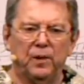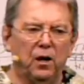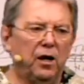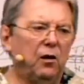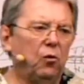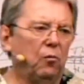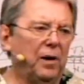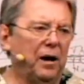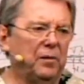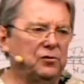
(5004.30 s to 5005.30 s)
Lily won't
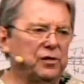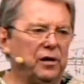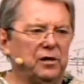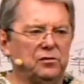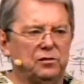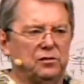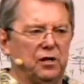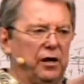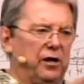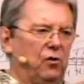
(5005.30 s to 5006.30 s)
mind me saying it's this
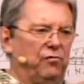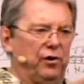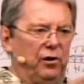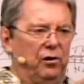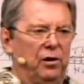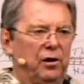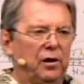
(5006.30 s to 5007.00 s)
lady over here.